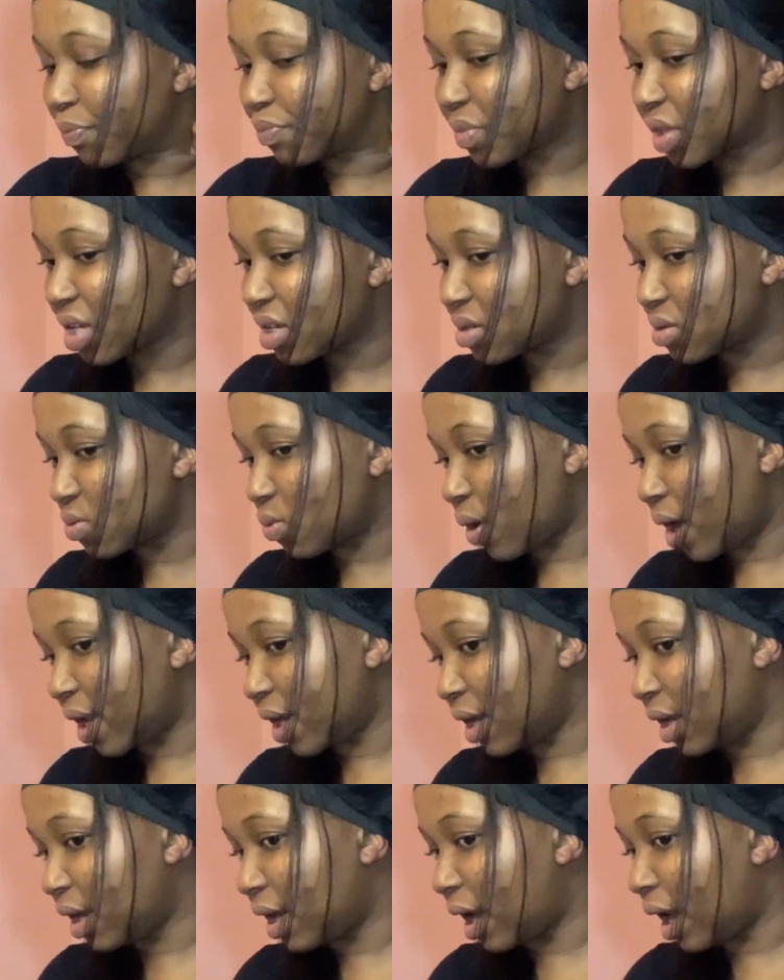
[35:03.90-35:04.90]
is
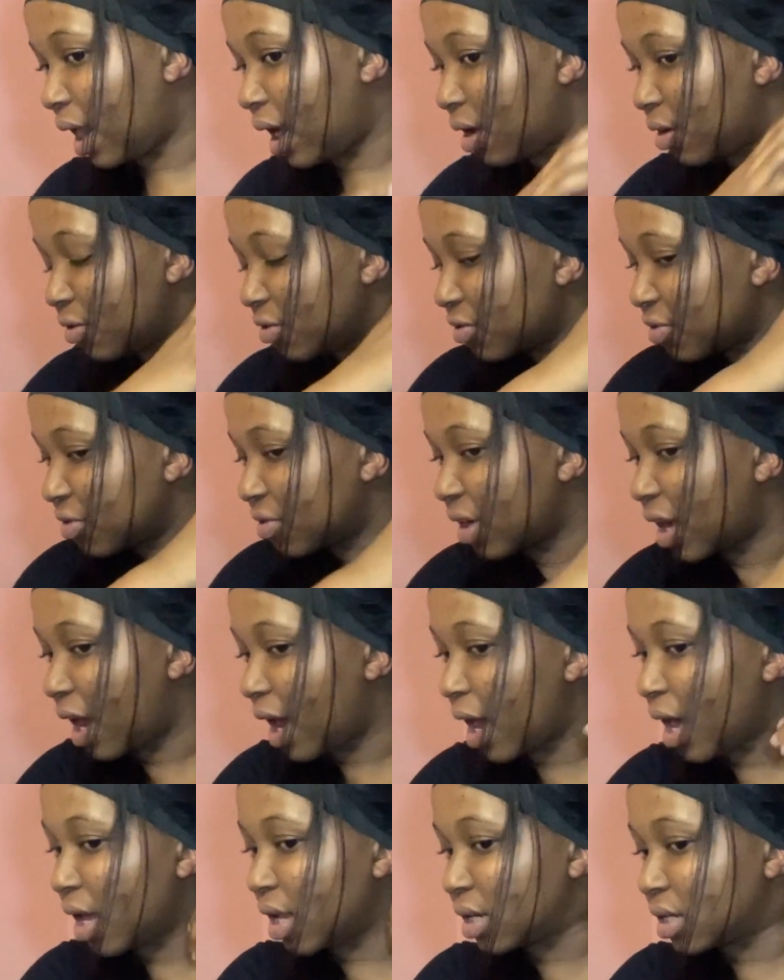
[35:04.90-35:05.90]
one, love,
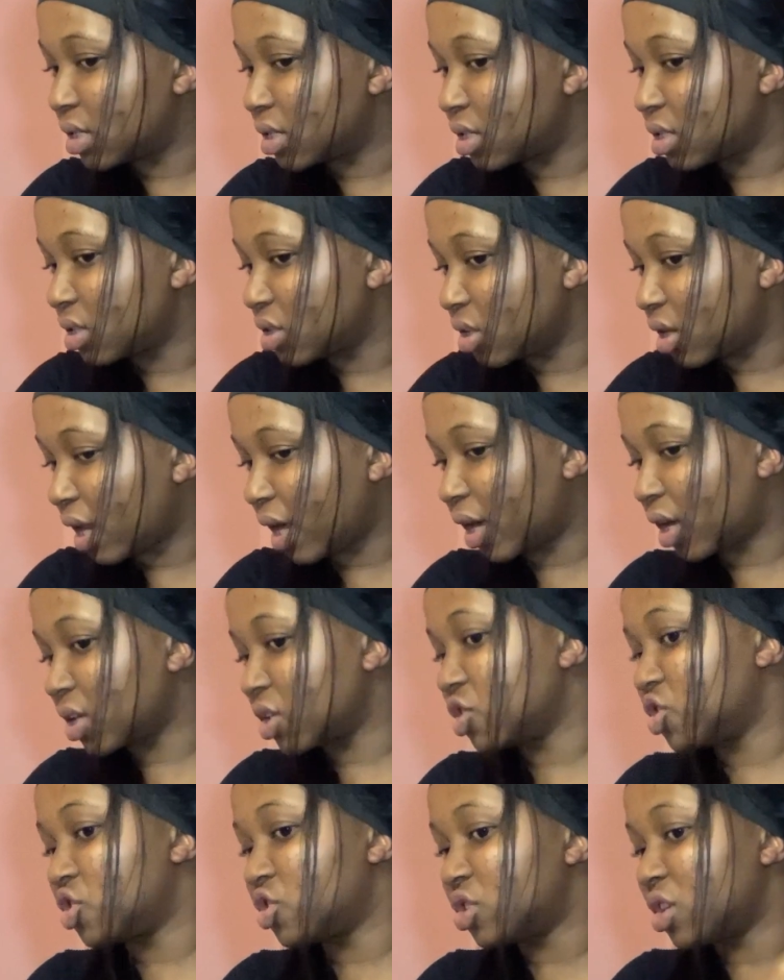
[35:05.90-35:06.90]
and like
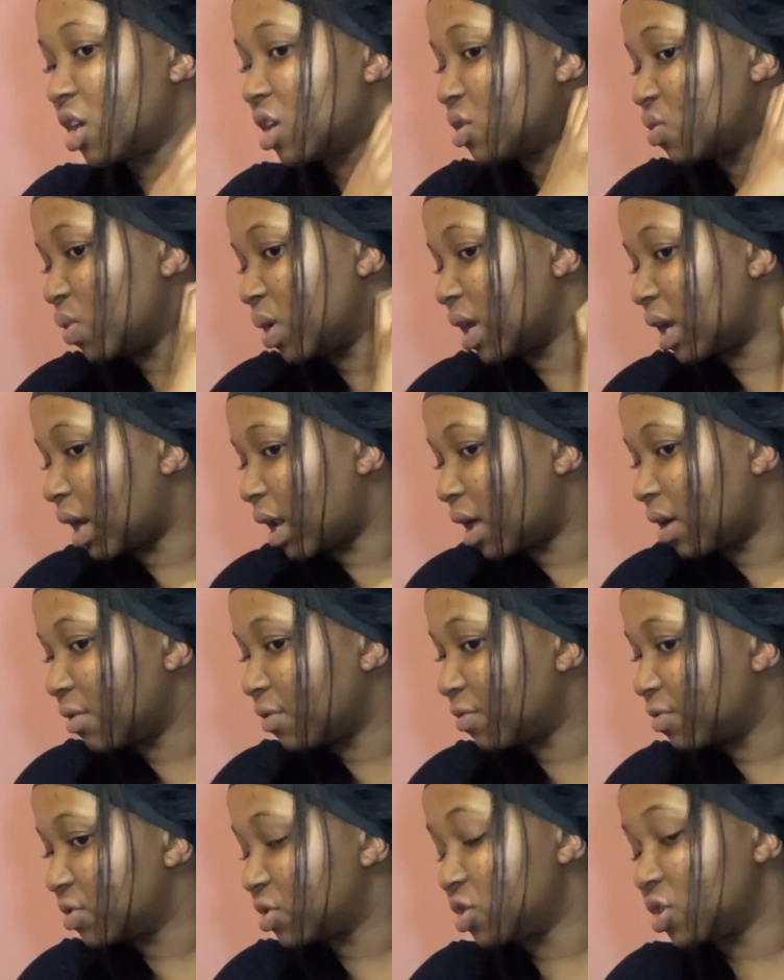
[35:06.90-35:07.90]
genuine
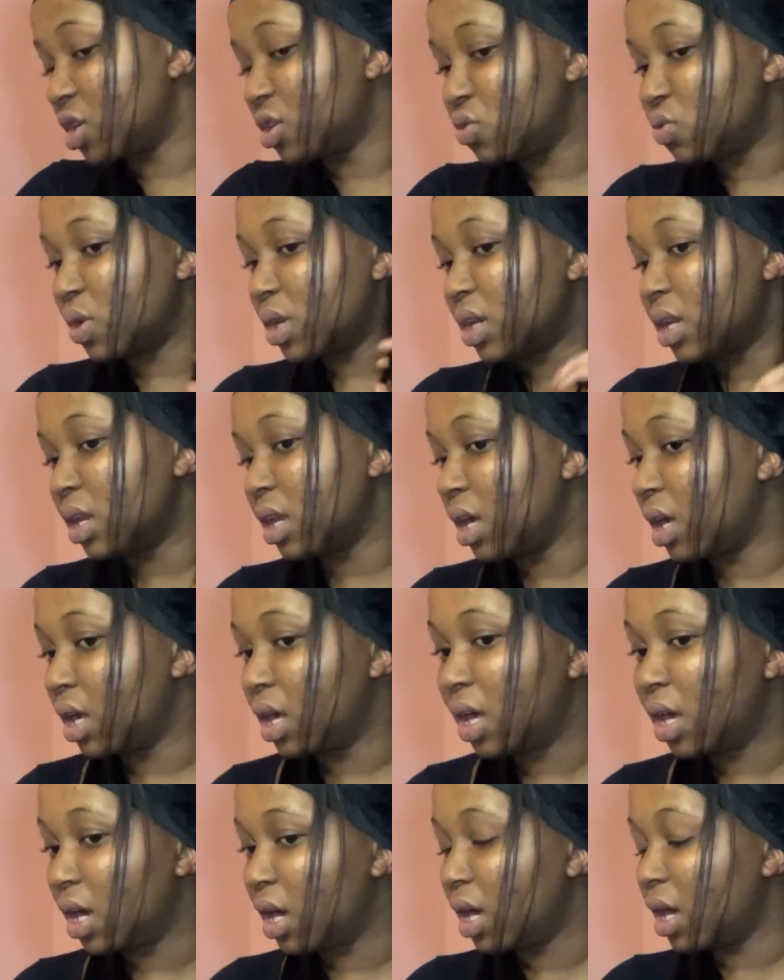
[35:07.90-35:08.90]
love, genuine
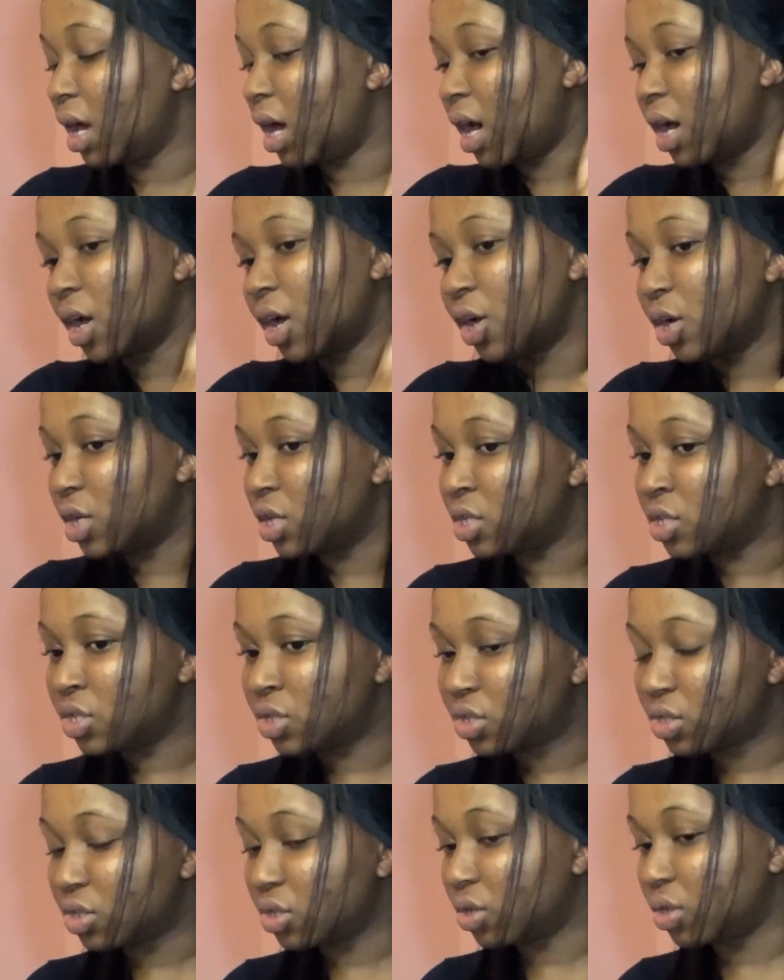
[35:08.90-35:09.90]

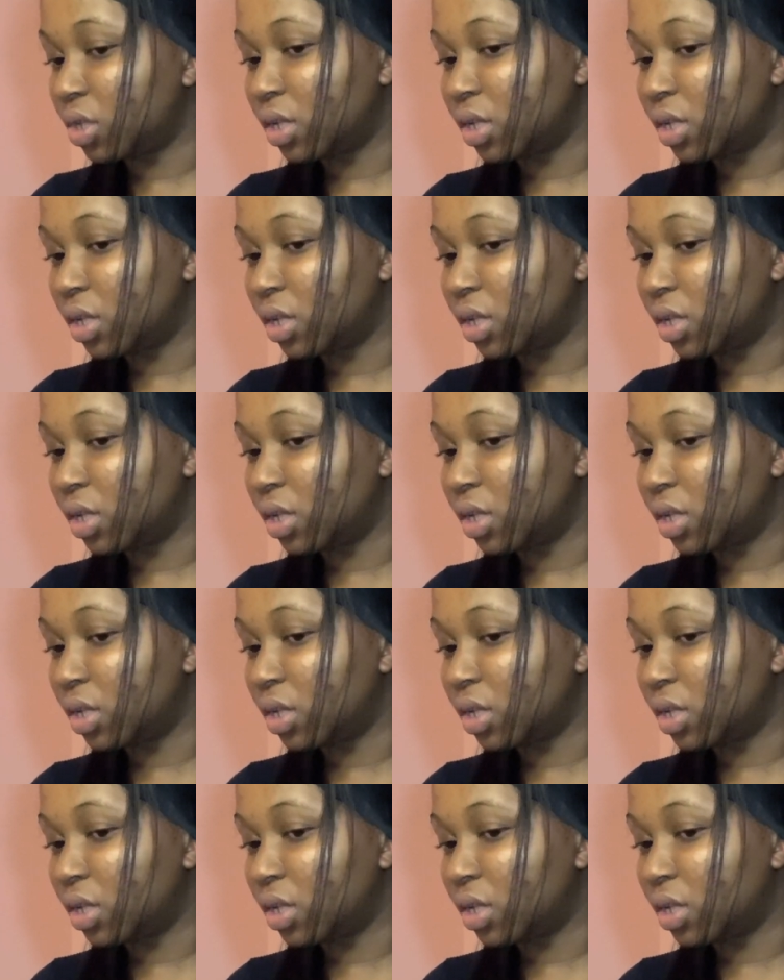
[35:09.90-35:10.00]
unconditional